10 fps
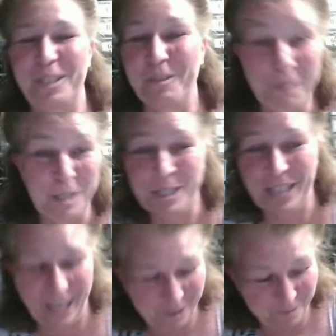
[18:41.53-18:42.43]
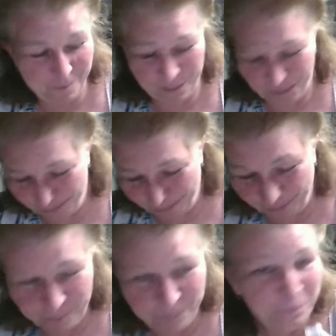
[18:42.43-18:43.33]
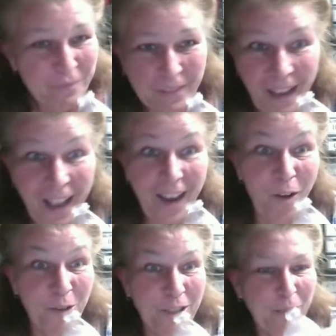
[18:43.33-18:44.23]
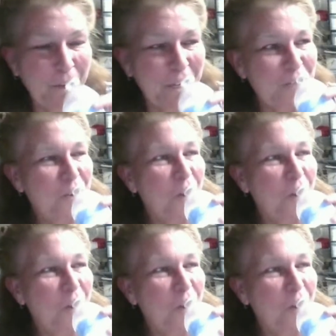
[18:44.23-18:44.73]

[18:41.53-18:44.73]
wish that could be true. I only wish.